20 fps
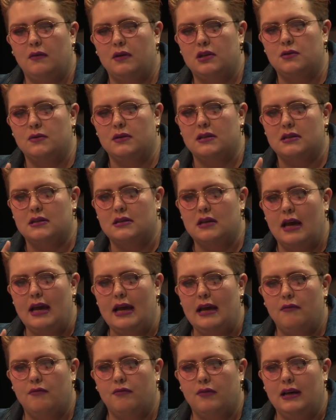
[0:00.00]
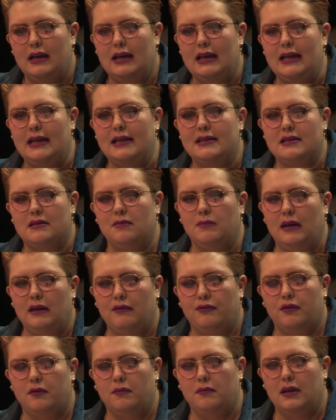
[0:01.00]
which was it released me
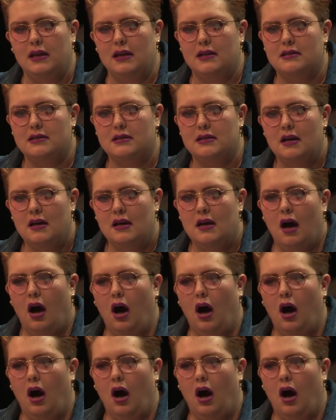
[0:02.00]
from this